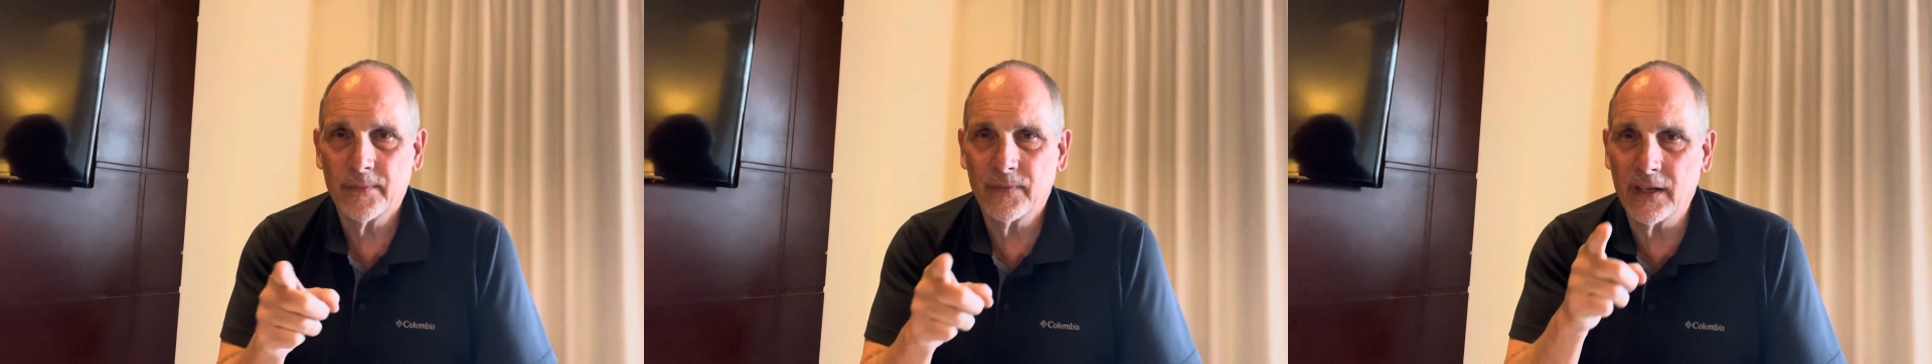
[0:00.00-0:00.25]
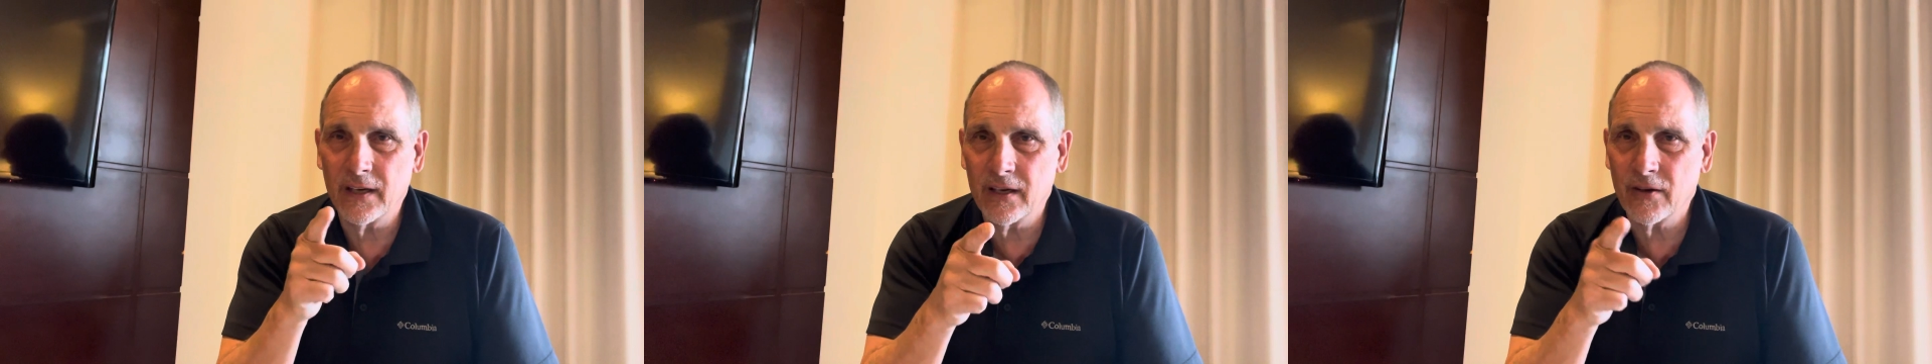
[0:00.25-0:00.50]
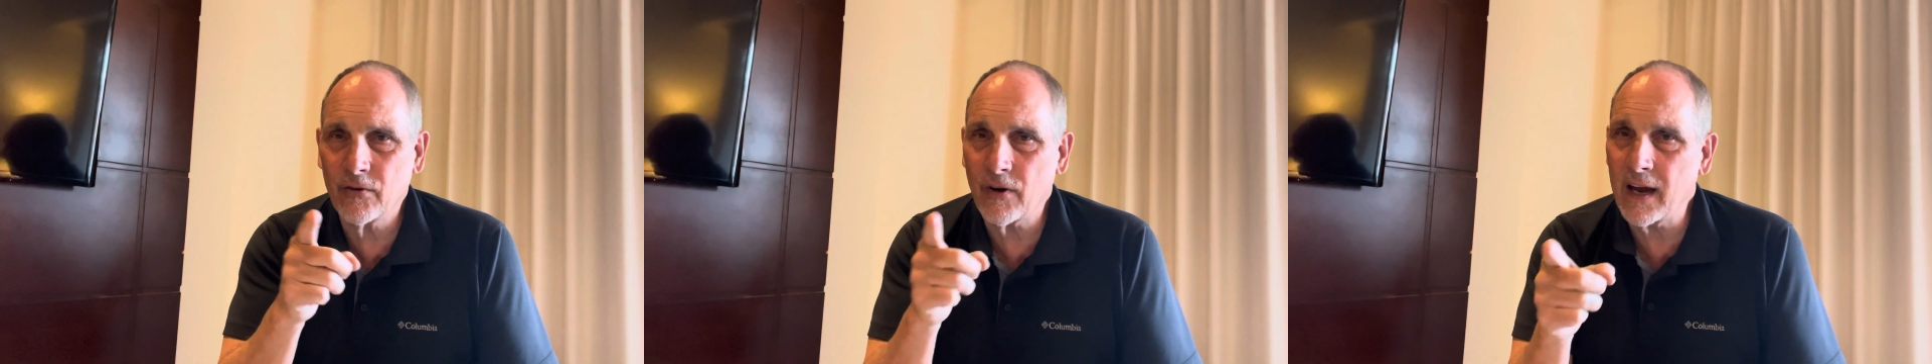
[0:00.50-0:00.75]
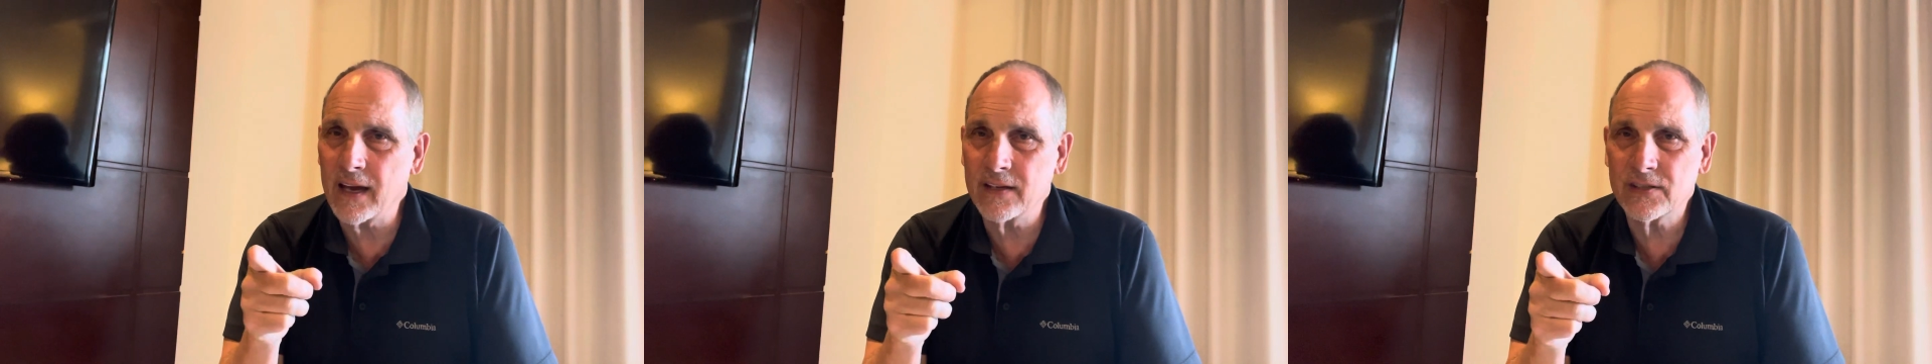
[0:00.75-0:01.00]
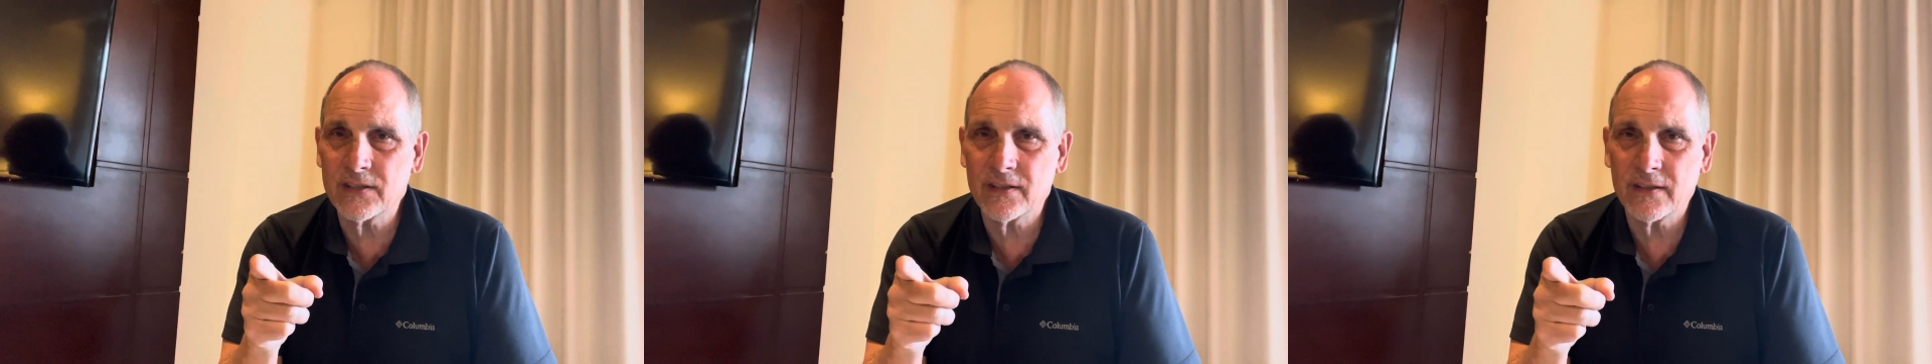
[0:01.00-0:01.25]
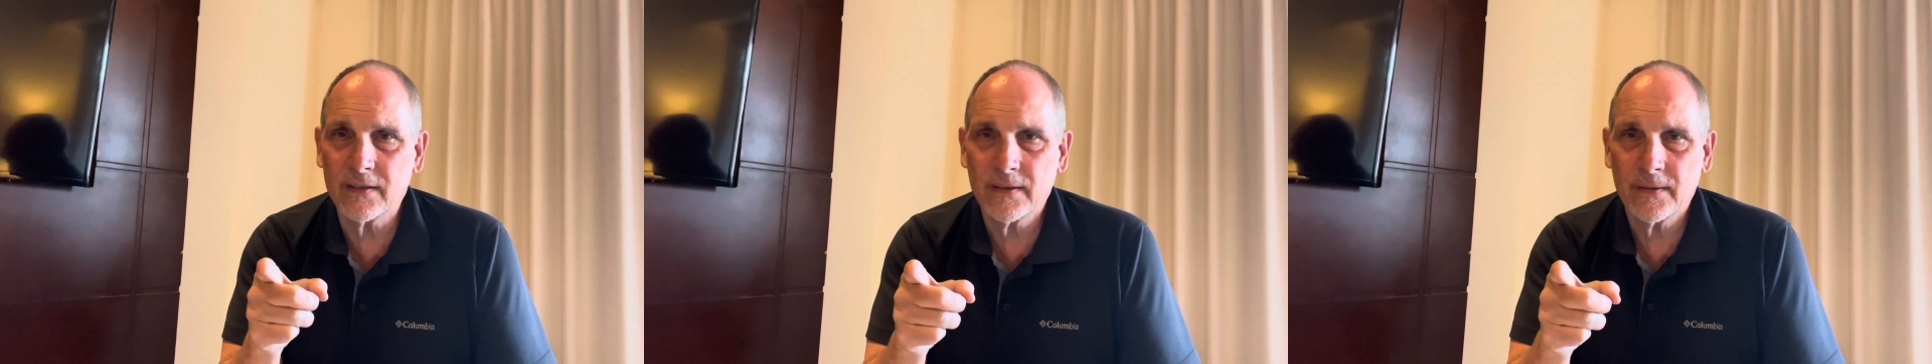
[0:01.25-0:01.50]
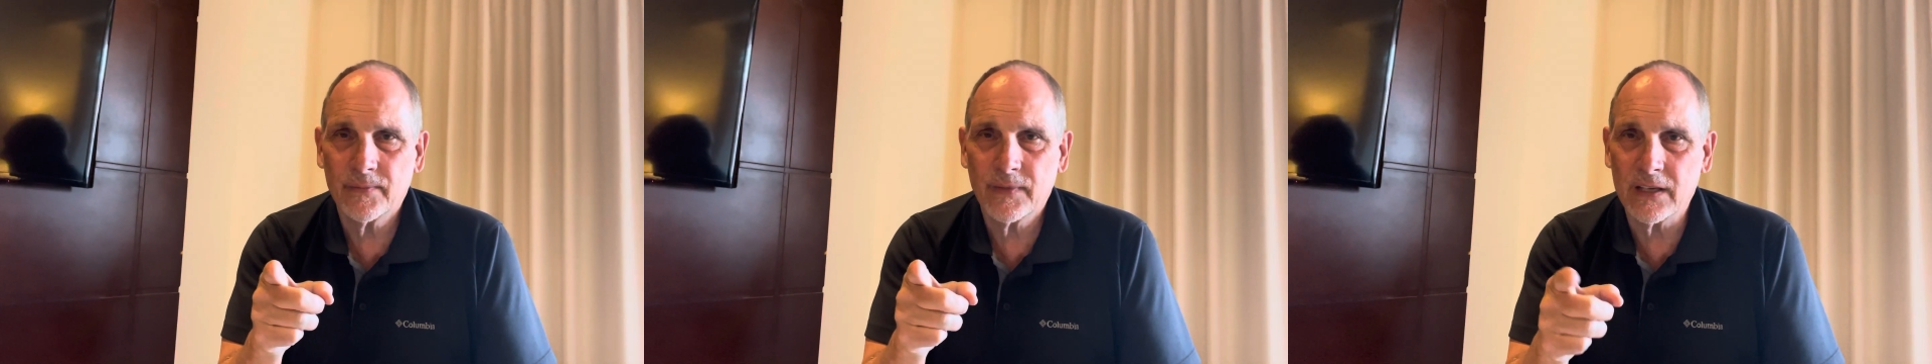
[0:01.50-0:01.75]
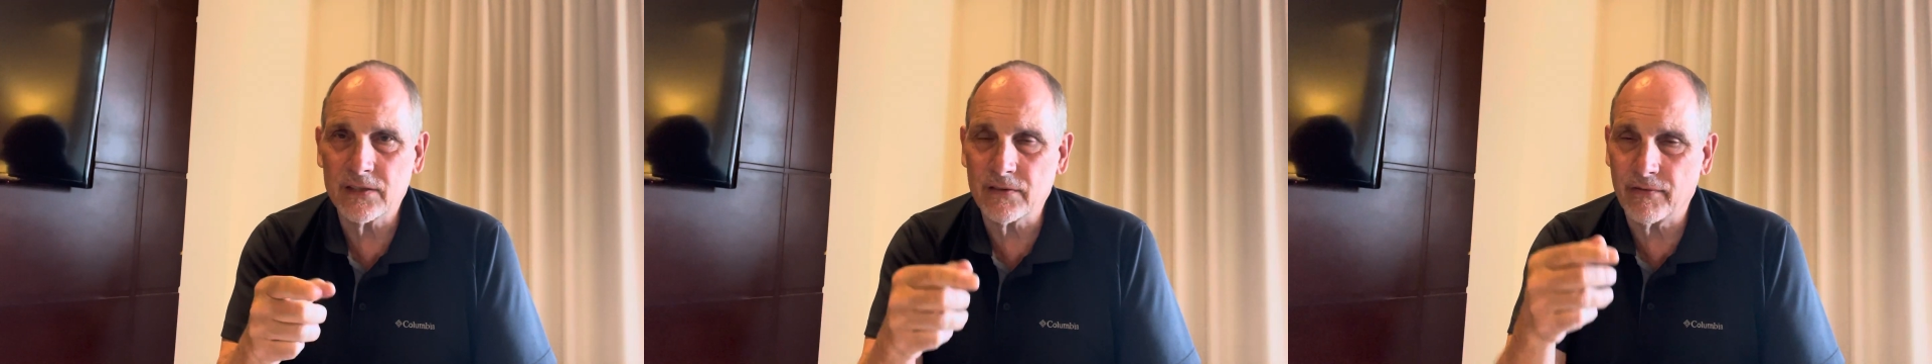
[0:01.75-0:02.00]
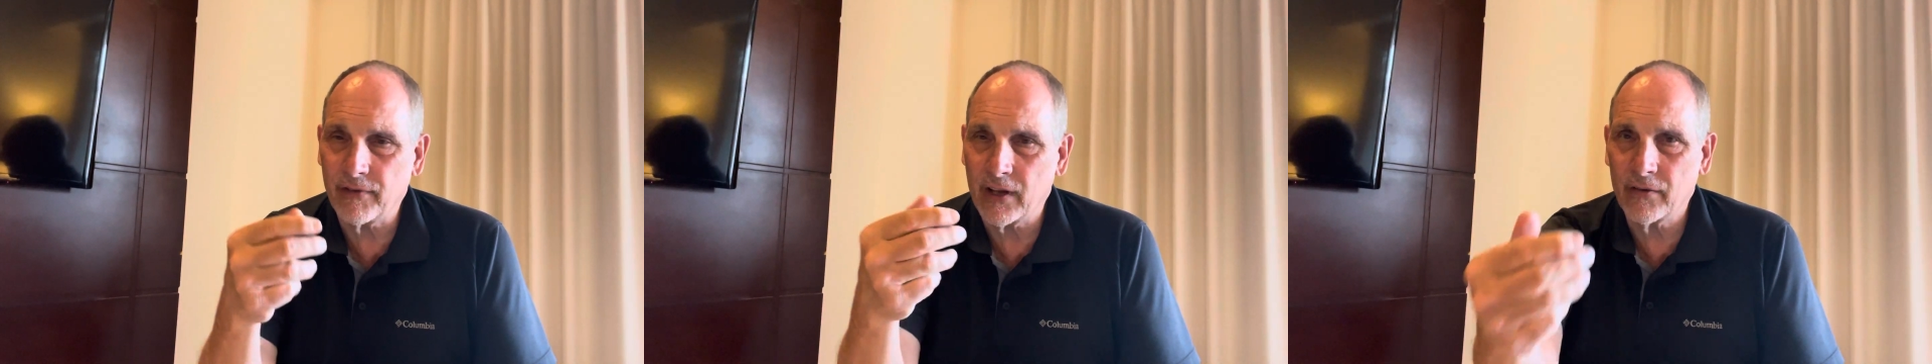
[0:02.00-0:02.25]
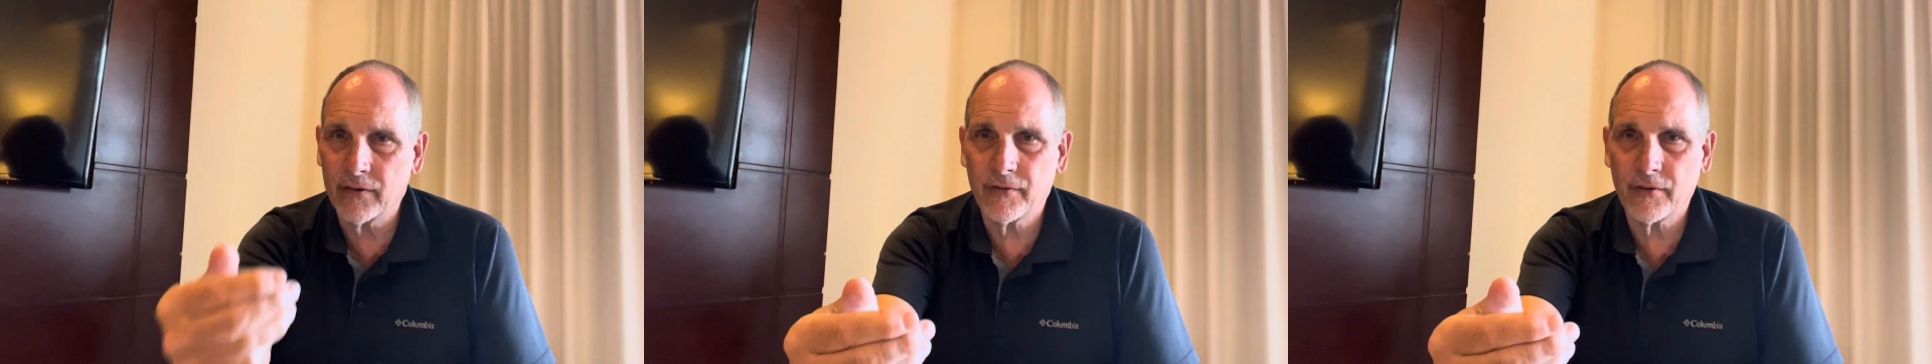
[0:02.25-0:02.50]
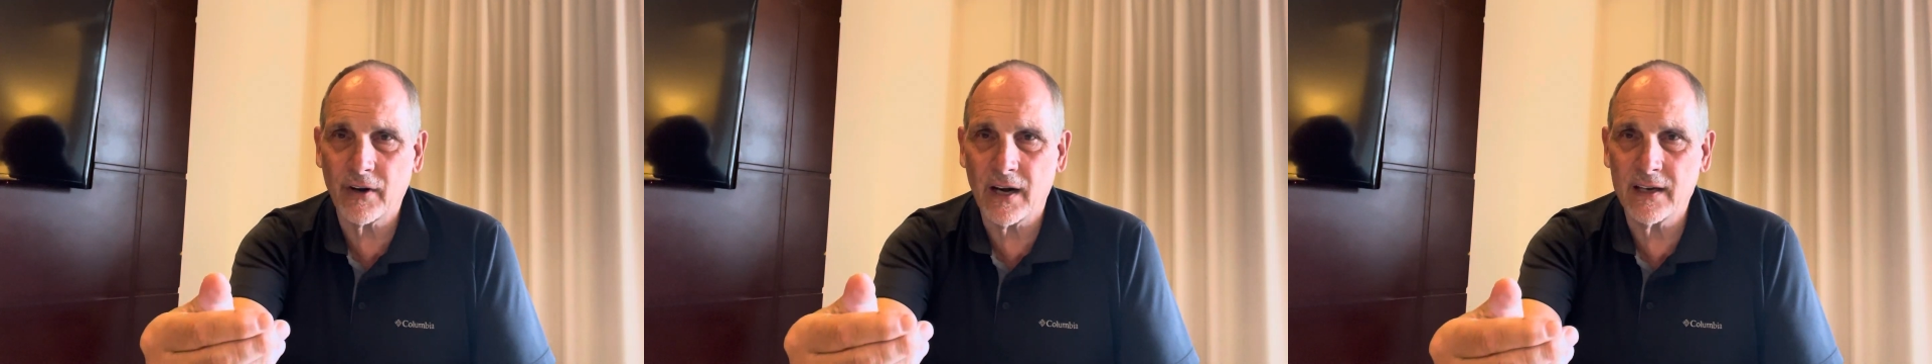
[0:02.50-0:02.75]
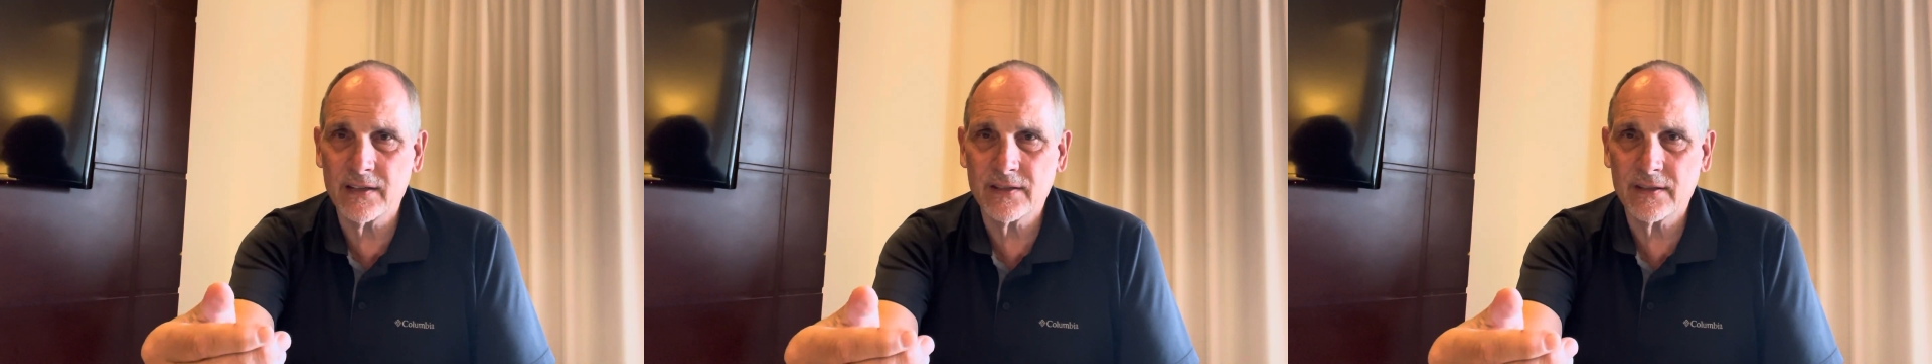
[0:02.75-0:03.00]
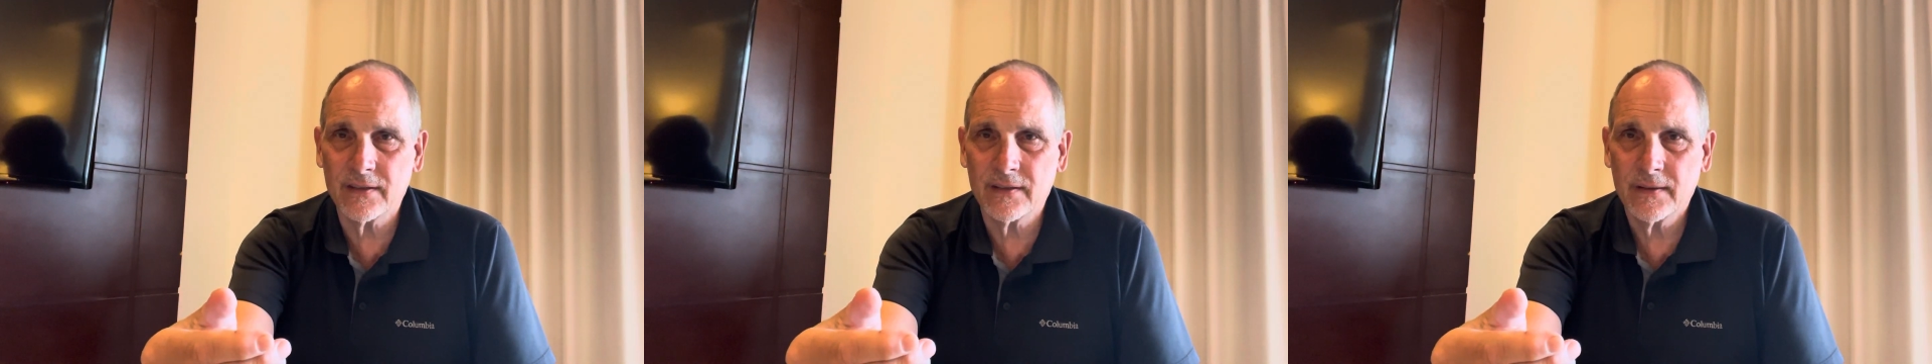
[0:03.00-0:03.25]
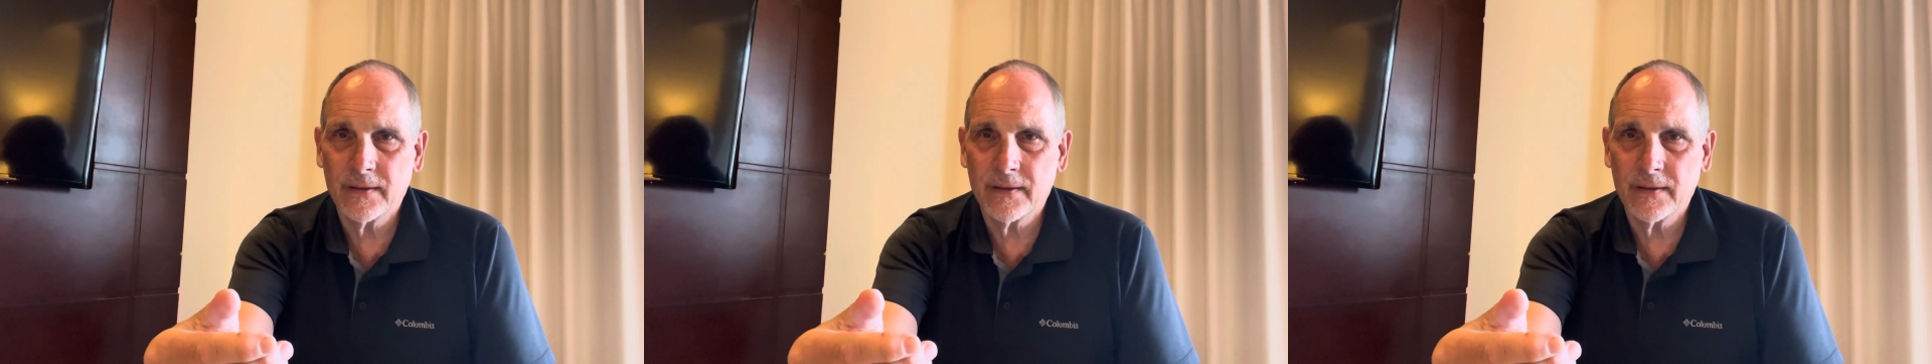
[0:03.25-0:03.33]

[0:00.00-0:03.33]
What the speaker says: That in Christ, as a follower of Christ,